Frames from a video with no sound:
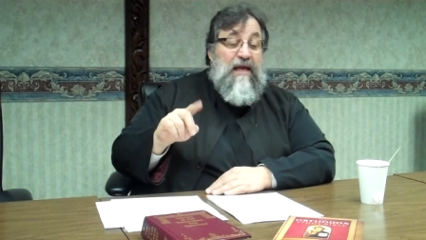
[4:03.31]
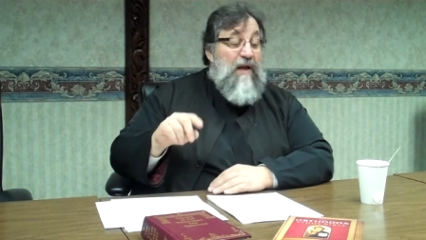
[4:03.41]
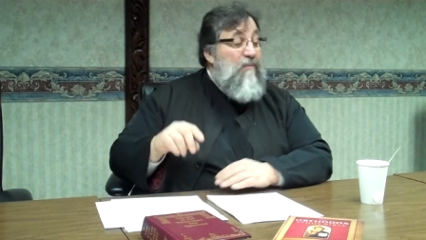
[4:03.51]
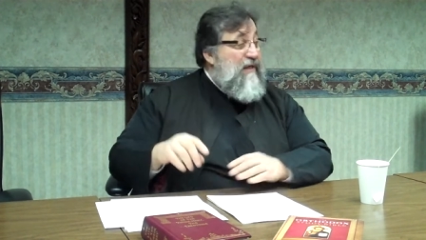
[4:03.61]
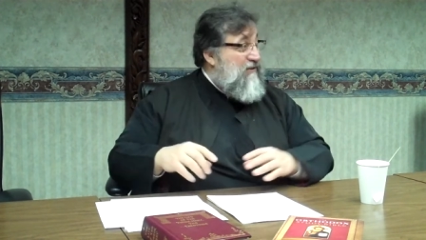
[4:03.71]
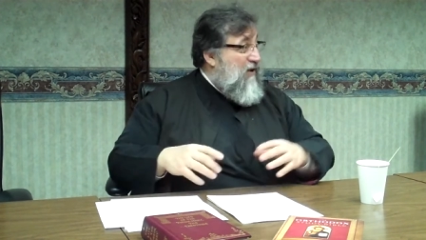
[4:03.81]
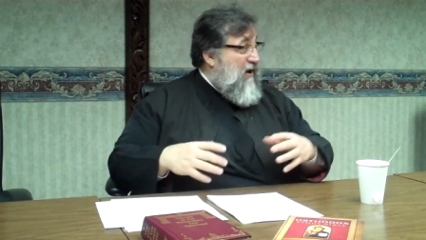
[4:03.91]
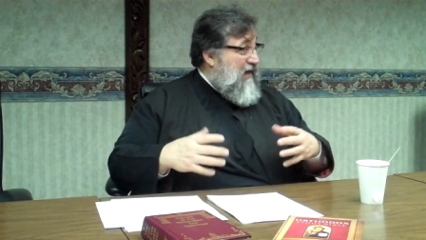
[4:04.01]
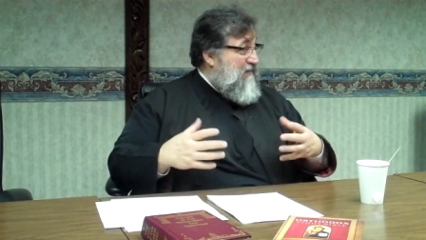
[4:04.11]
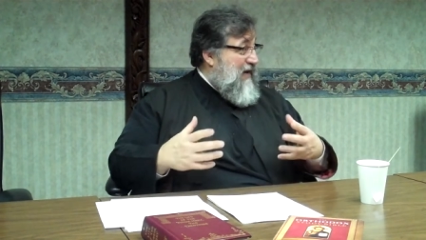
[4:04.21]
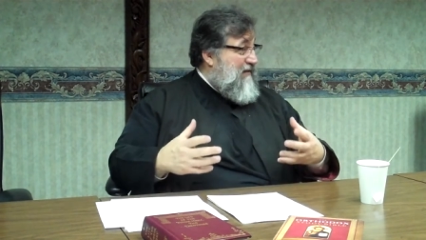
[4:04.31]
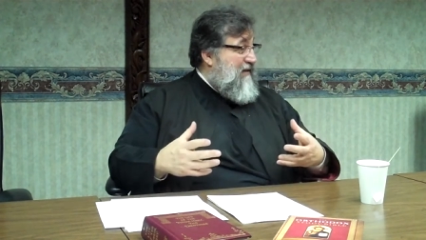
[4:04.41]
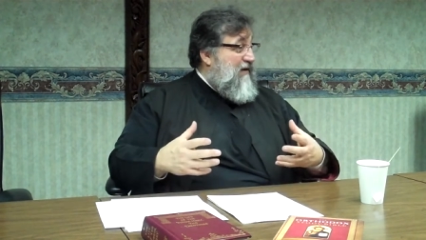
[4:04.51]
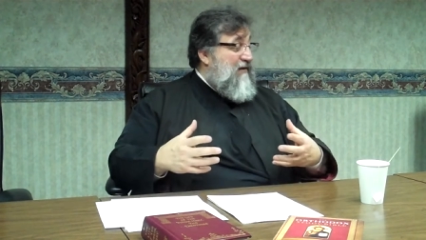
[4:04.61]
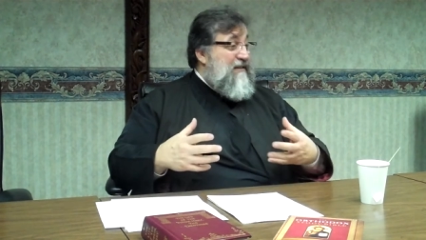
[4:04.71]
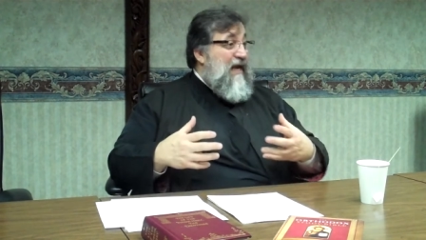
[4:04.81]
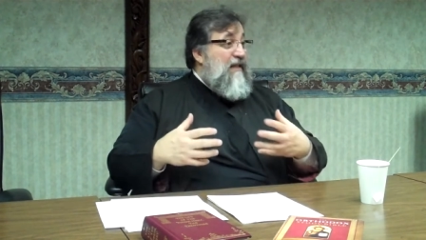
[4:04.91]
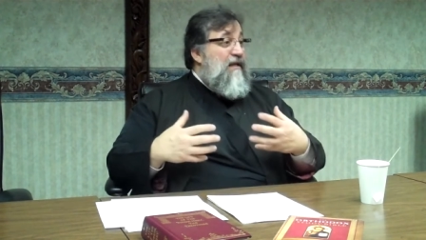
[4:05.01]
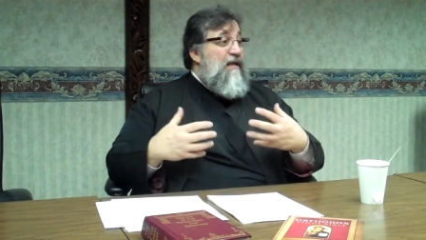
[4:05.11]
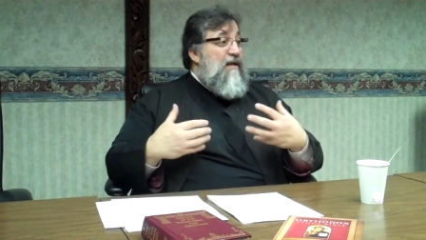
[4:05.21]
And what he's talking about there is that
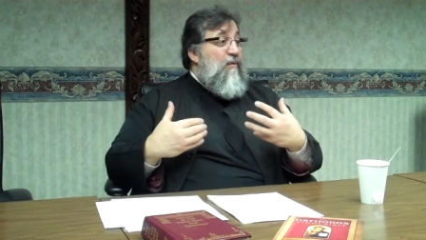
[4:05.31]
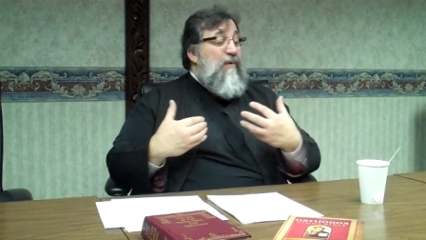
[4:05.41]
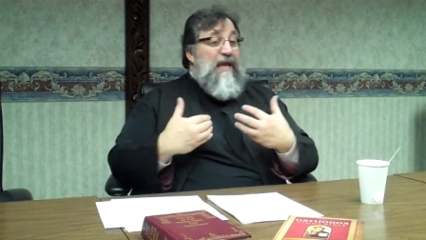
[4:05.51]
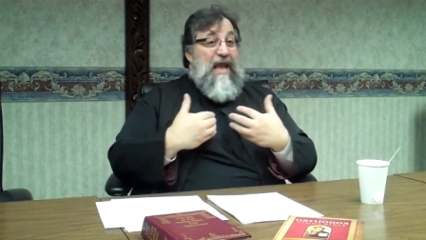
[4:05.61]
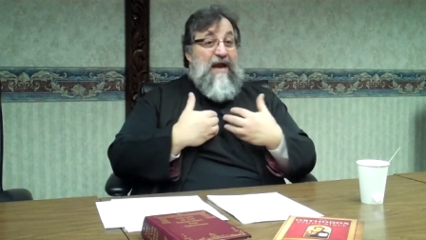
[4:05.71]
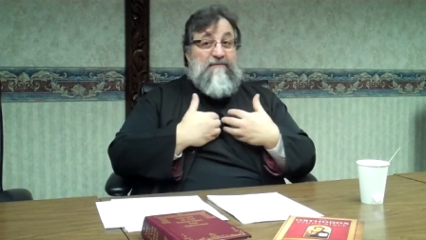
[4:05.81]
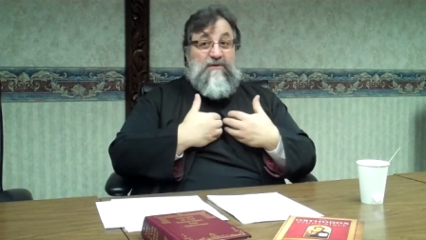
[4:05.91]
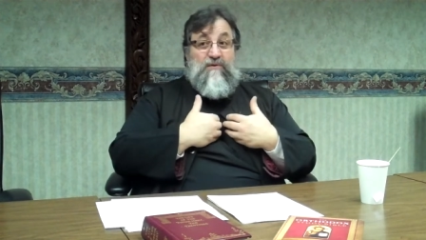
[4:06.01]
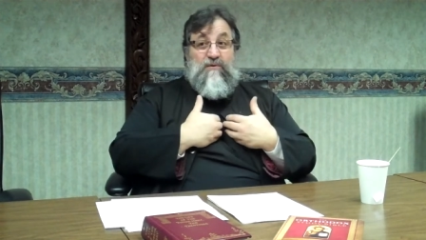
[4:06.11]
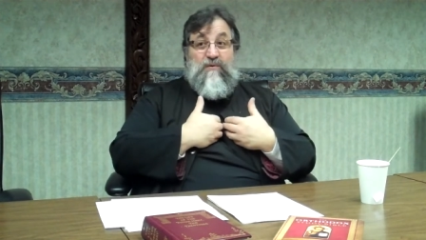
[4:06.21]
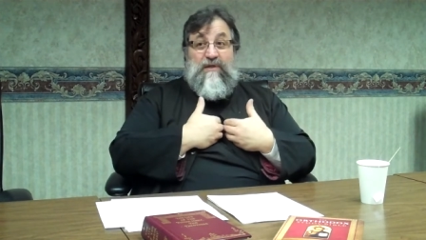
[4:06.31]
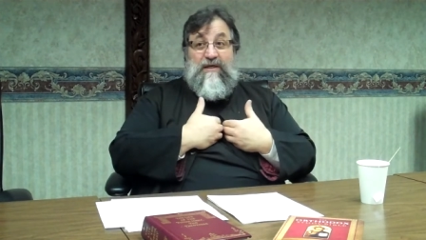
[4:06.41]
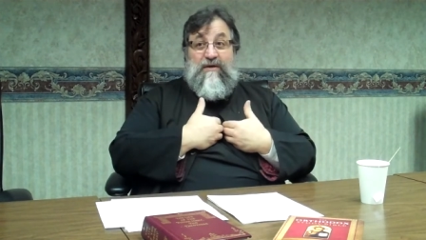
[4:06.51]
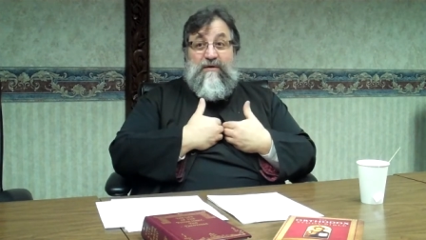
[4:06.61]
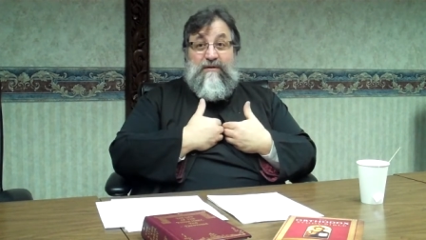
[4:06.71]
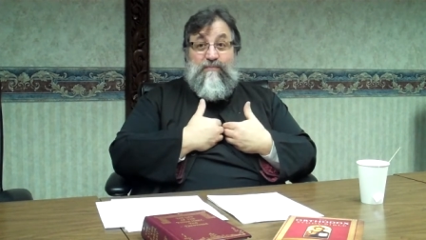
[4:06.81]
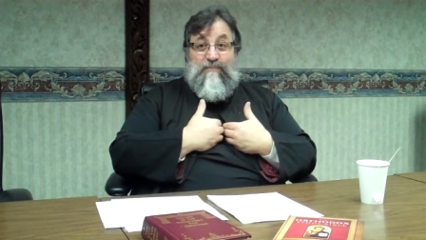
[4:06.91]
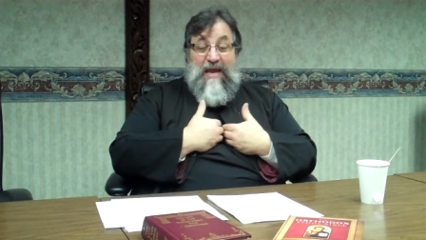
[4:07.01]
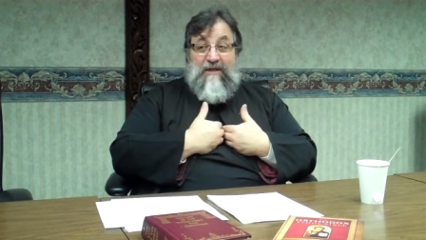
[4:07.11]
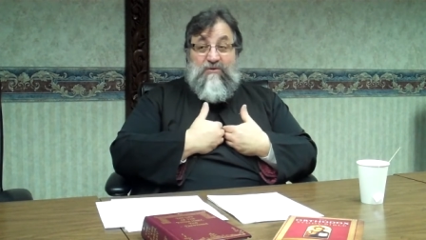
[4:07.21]
we have to
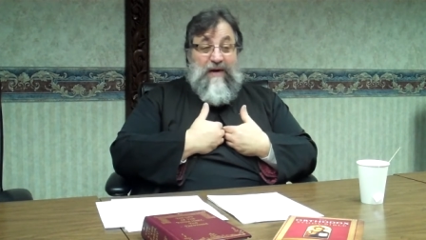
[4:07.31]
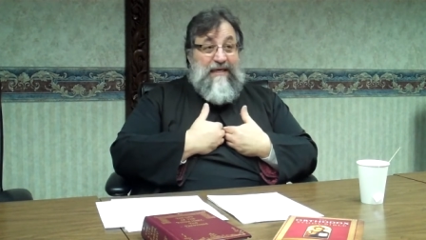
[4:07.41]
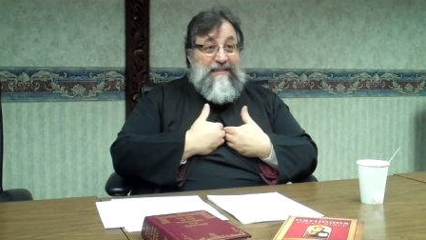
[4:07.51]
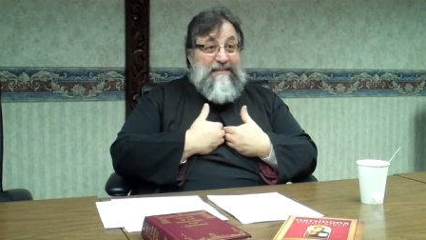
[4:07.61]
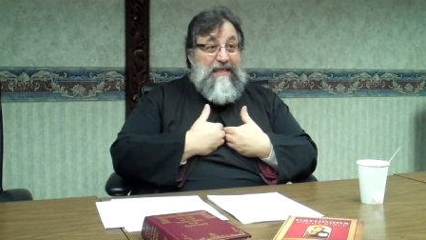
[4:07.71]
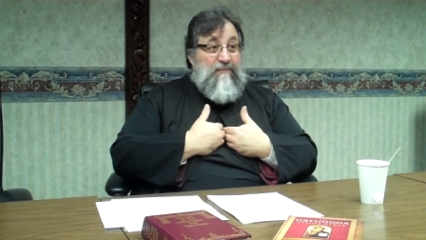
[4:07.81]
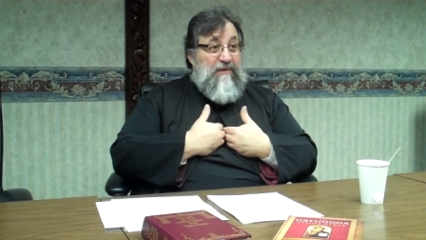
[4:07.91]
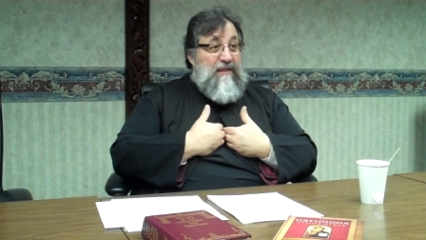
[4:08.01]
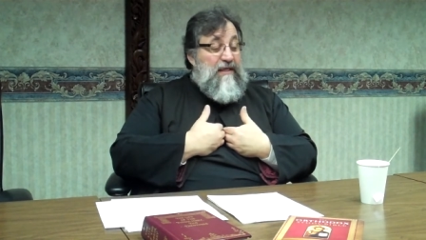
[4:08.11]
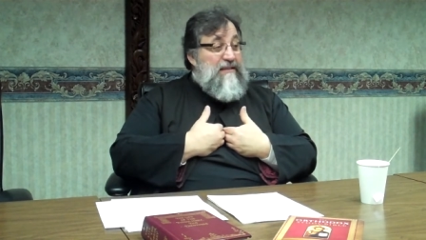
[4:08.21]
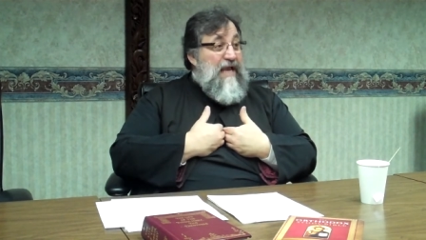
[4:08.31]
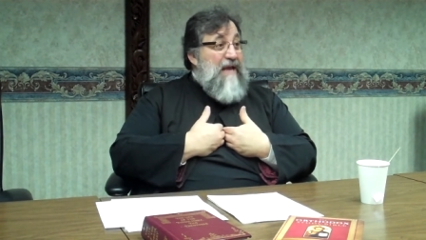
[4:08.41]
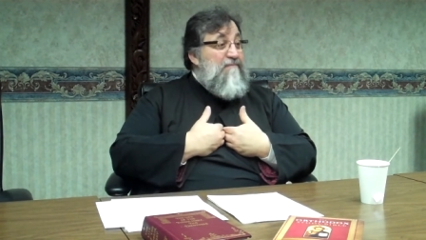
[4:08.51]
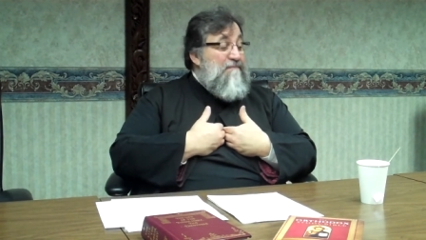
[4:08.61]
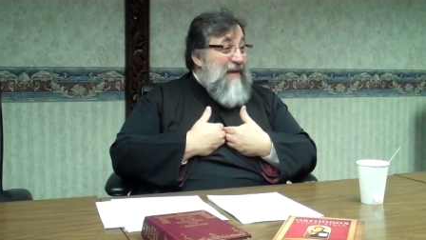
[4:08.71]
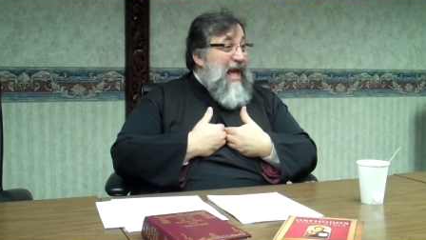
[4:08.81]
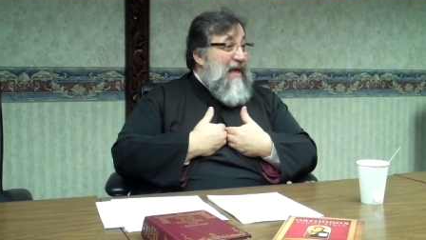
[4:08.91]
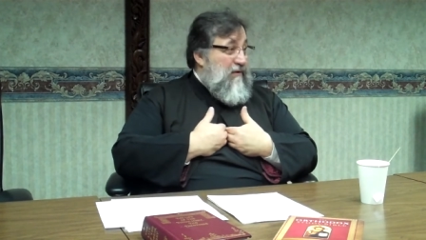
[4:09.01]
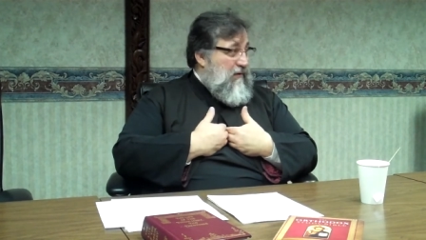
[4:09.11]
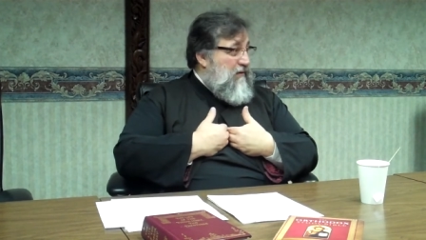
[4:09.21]
penetrate deep within us and
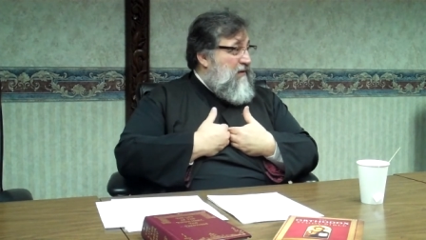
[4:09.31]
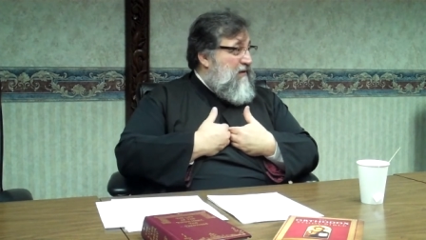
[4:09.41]
battle